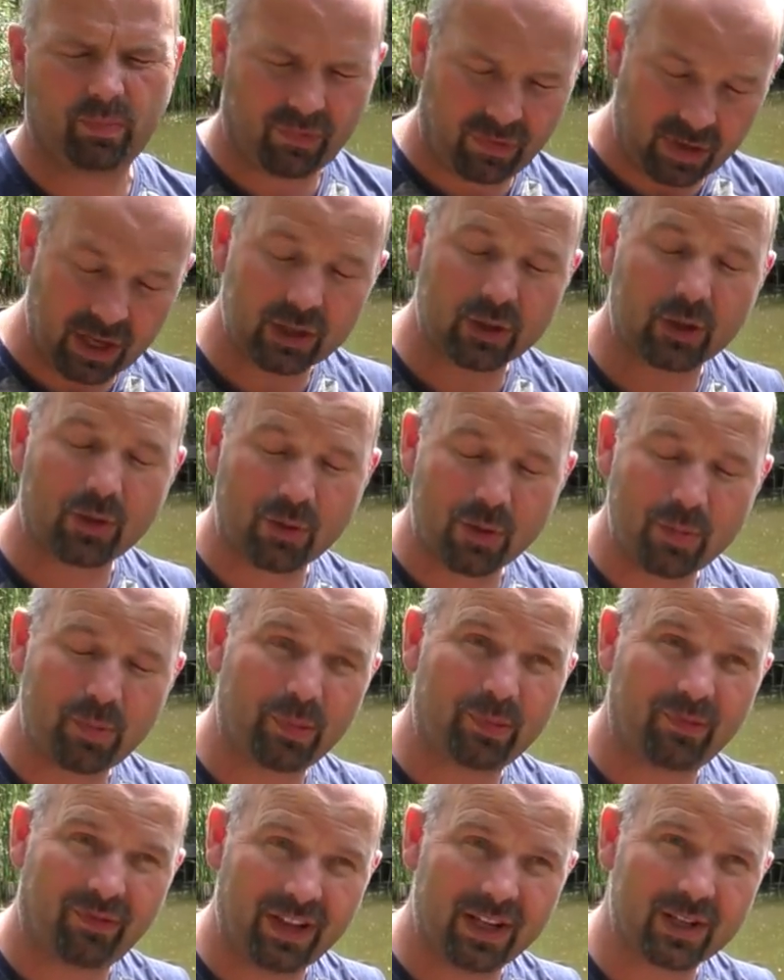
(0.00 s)
face group,
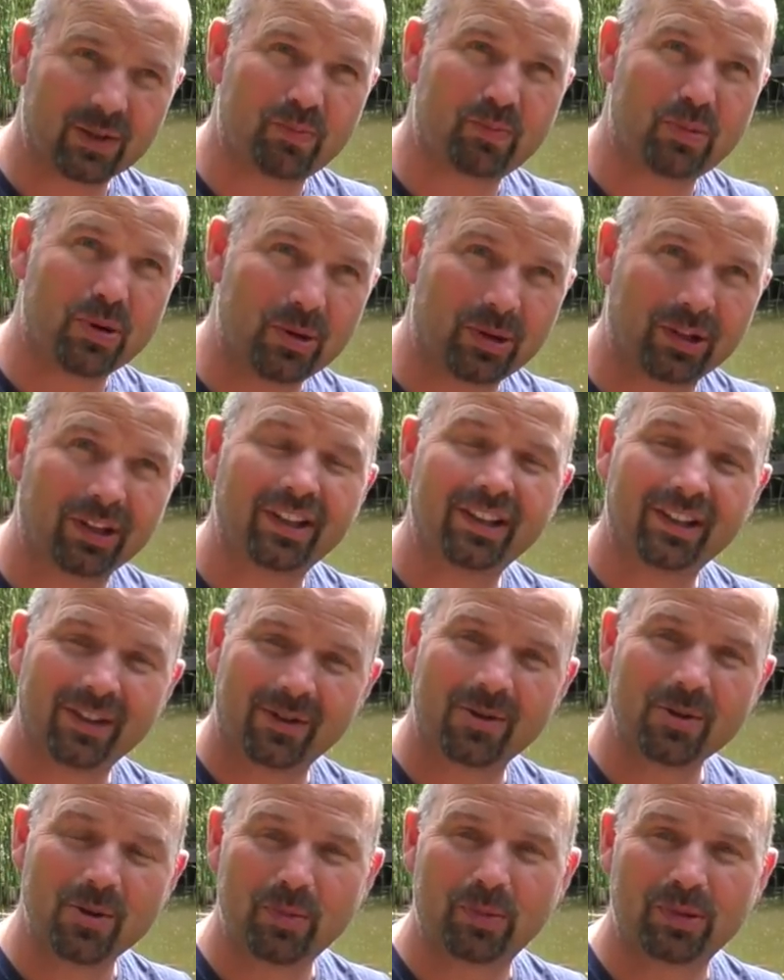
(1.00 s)
Facebook
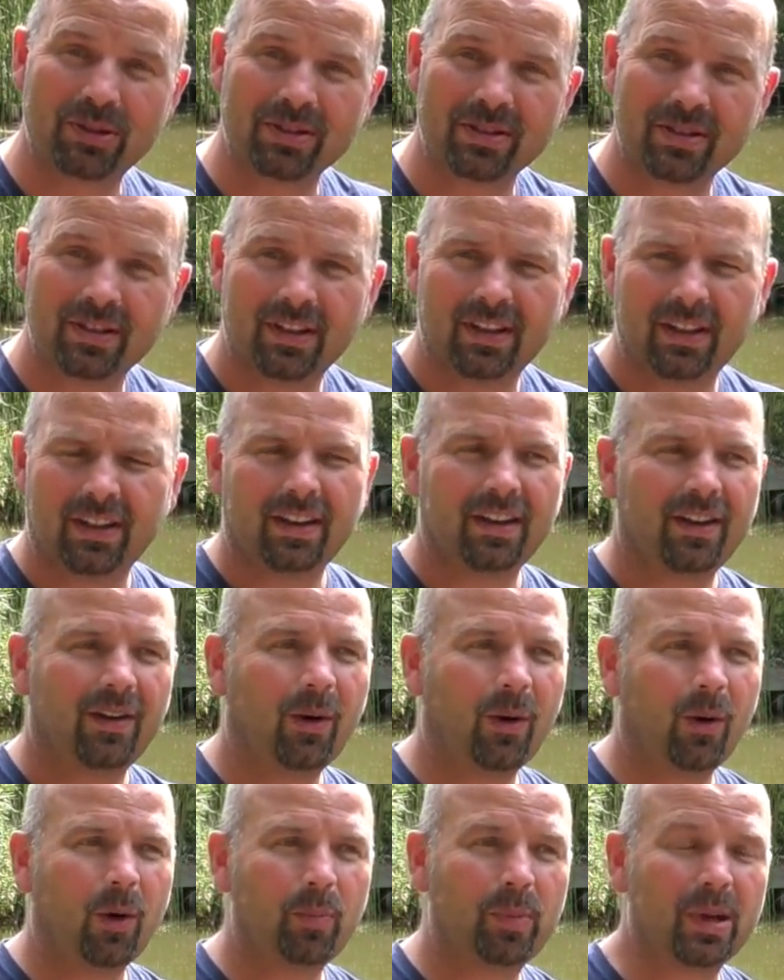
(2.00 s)
groups
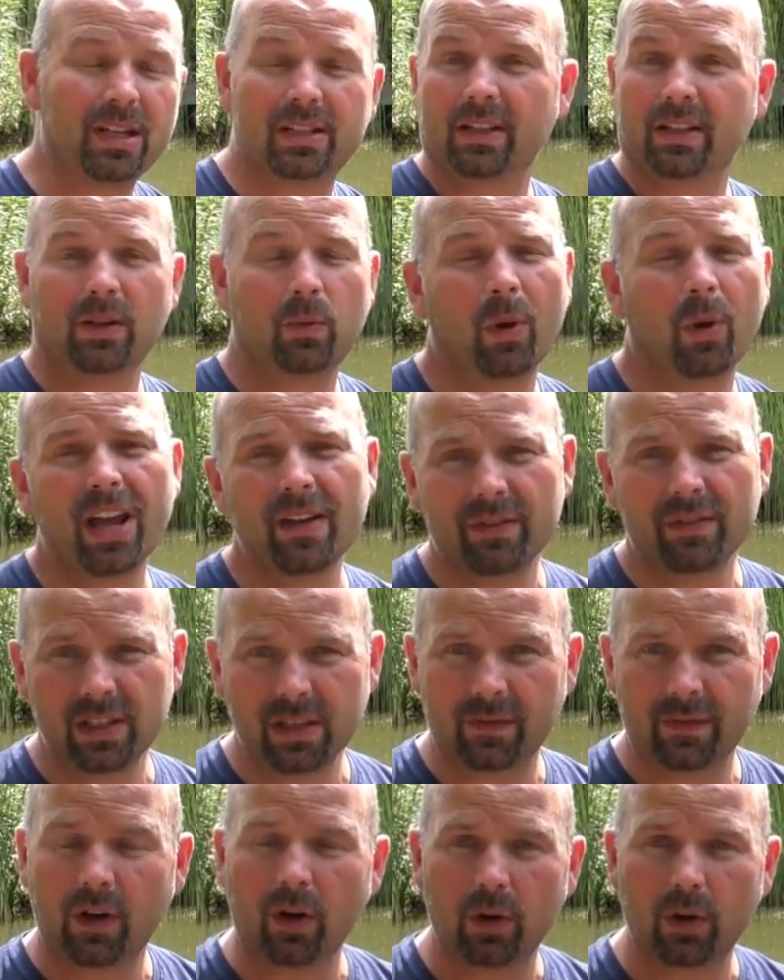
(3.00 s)
or basically whatever
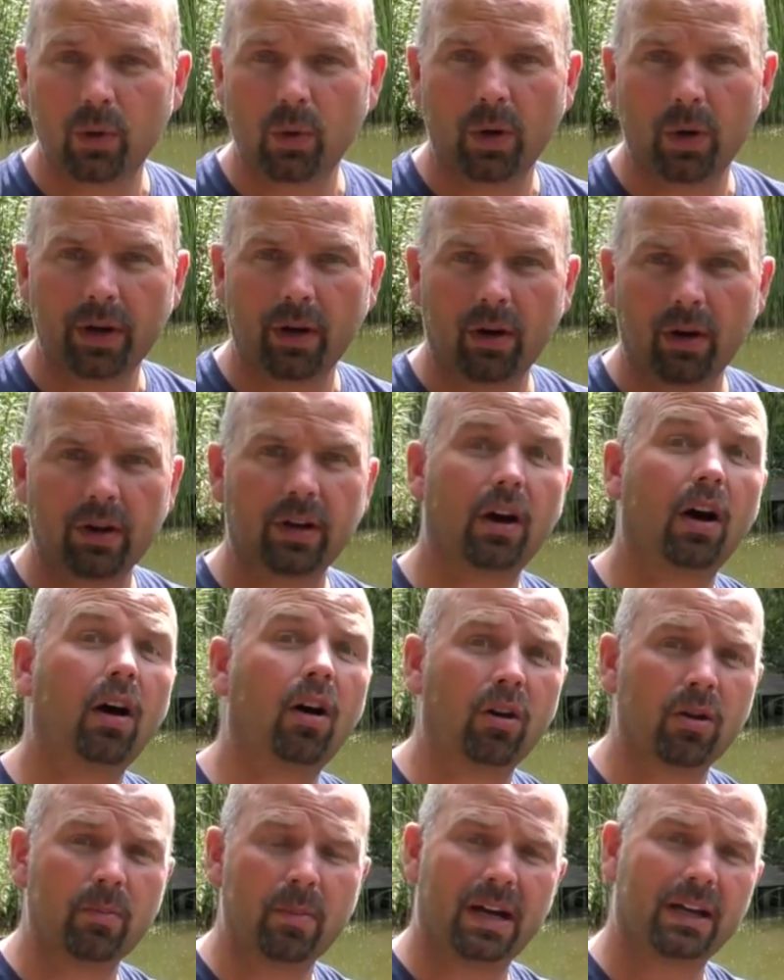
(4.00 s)
you've got going on
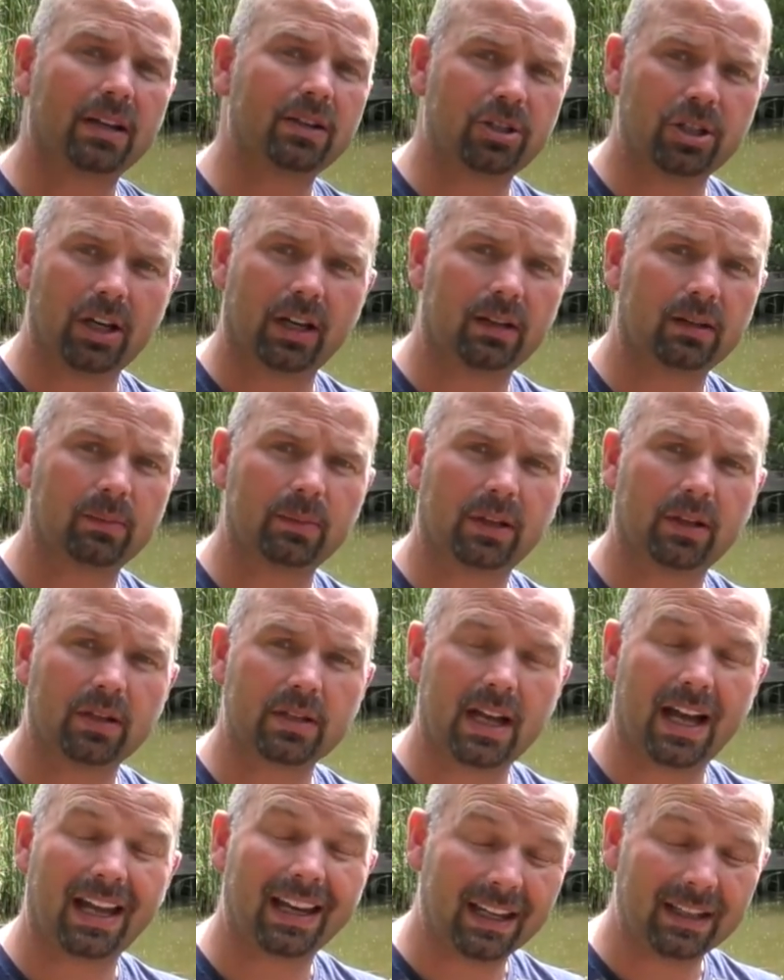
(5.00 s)
on my channel
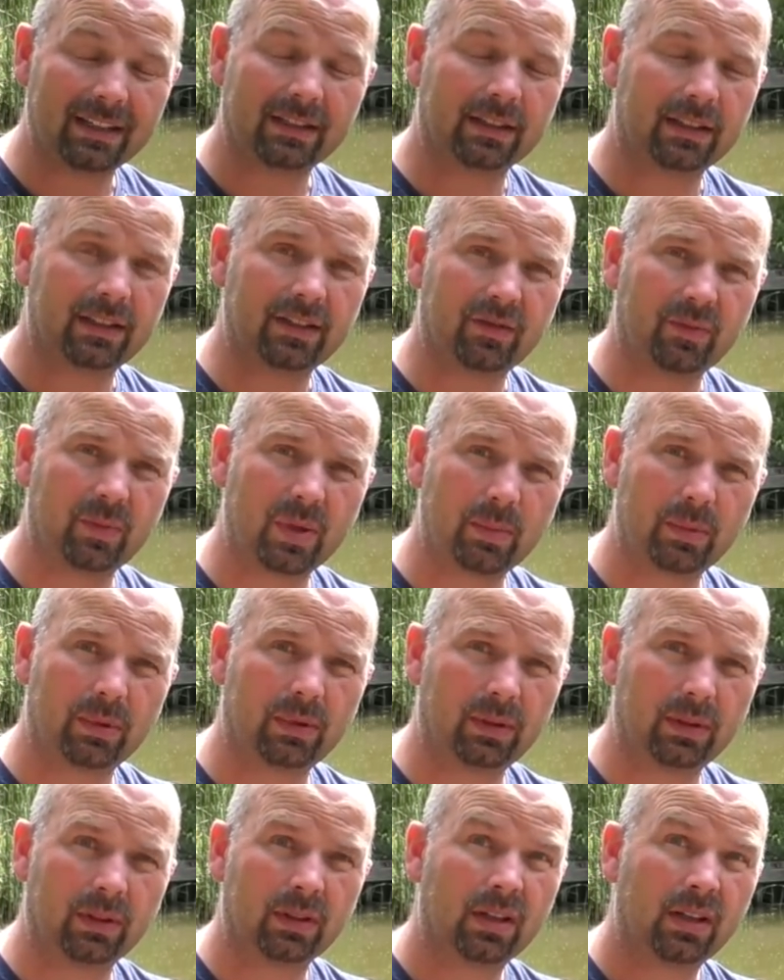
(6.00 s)
because I like to give
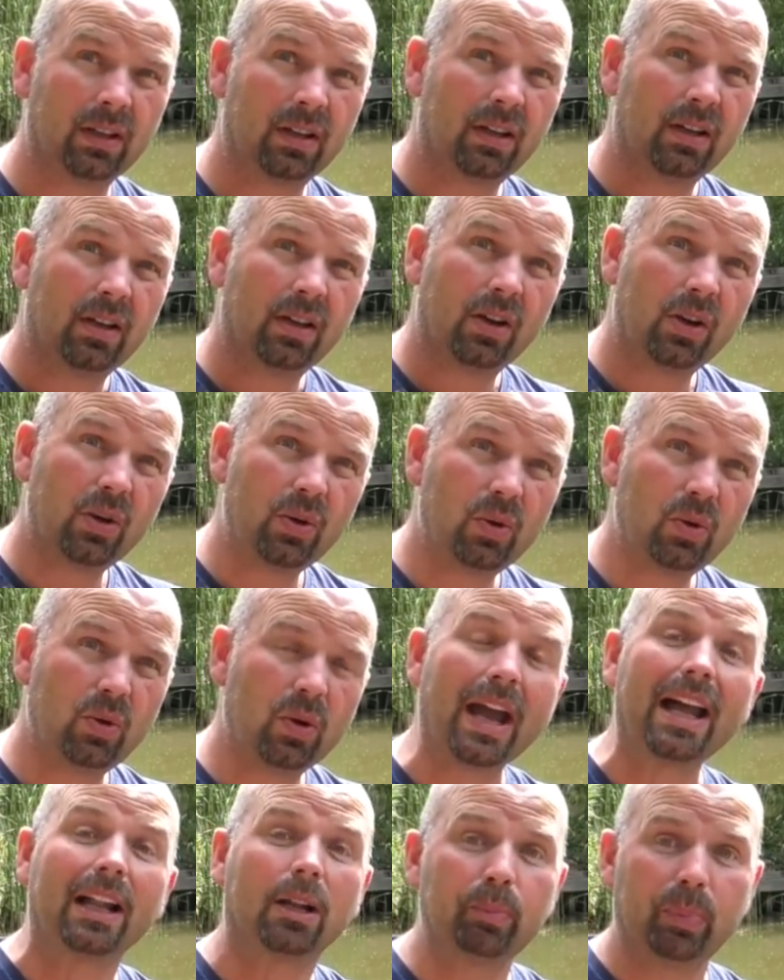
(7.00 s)
people
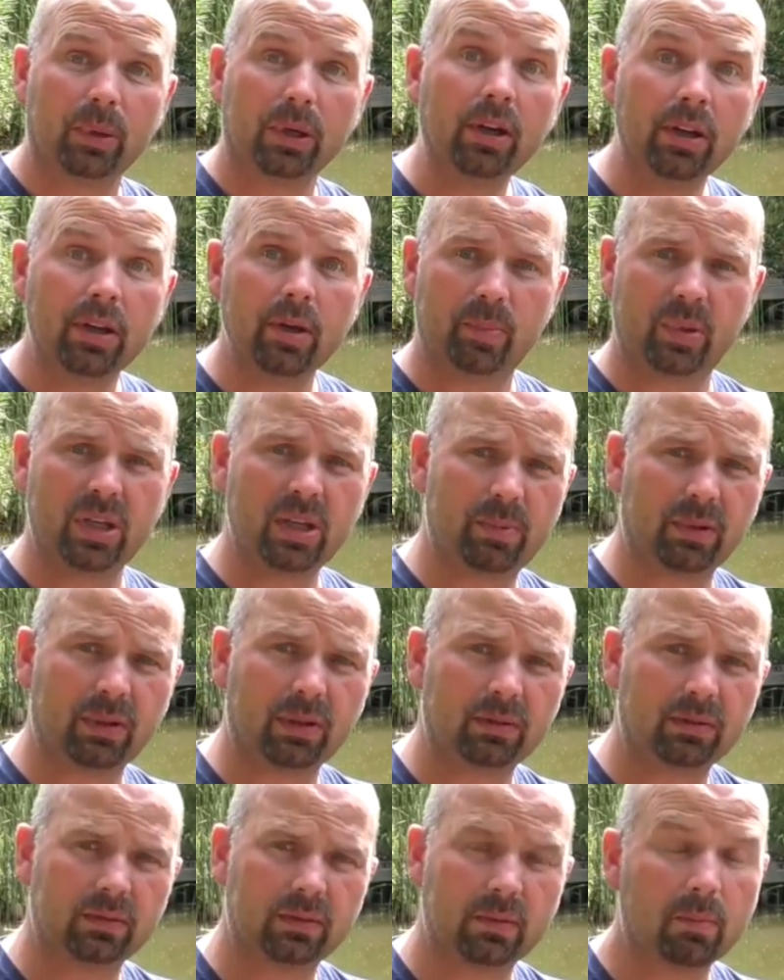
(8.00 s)
who help other
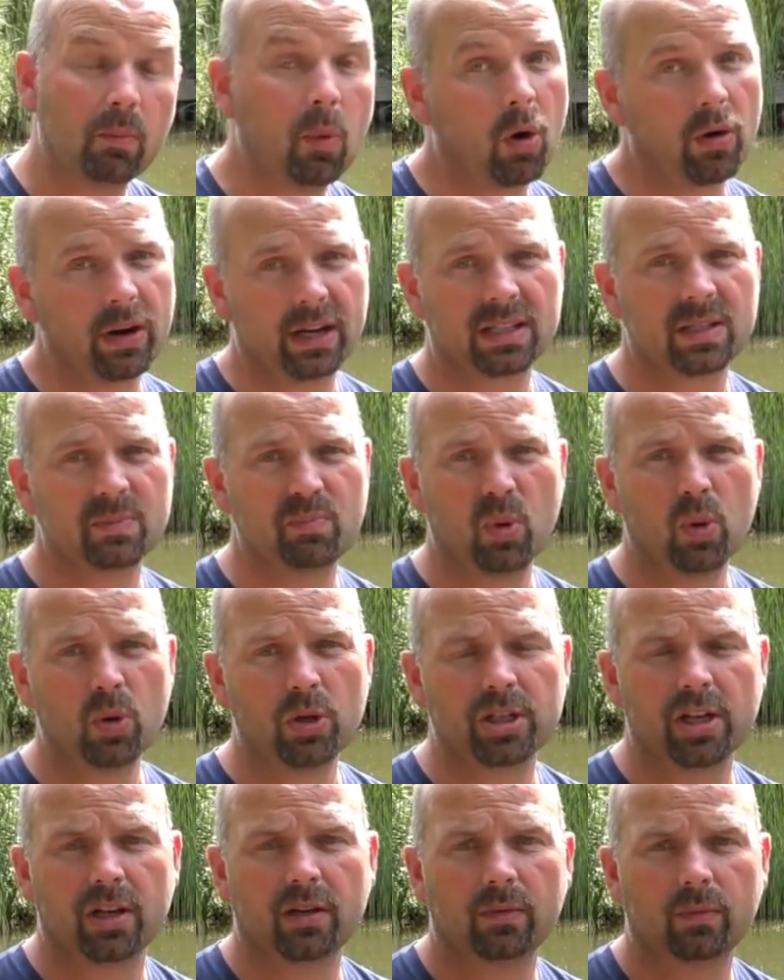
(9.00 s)
people more
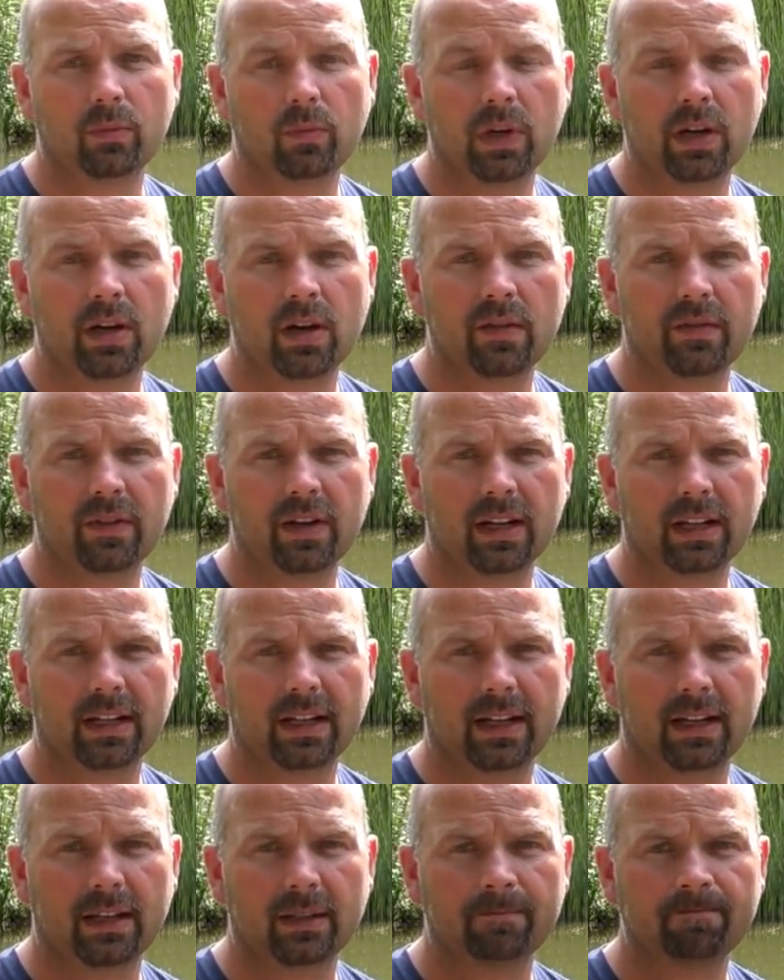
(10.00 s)
exposure wherever I
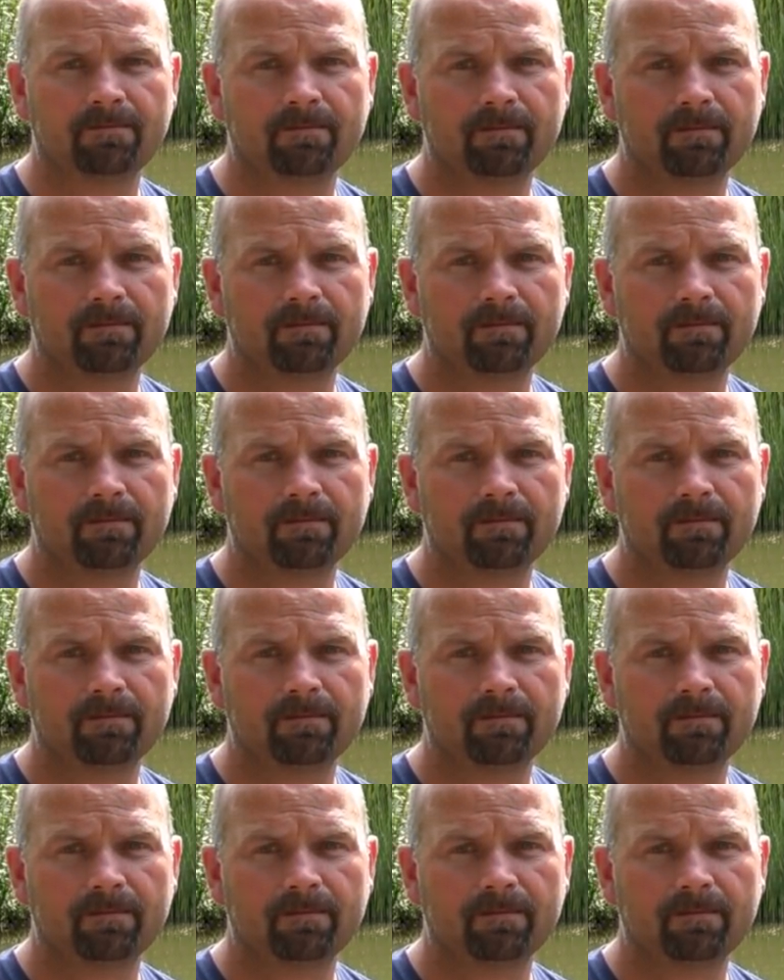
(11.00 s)
can.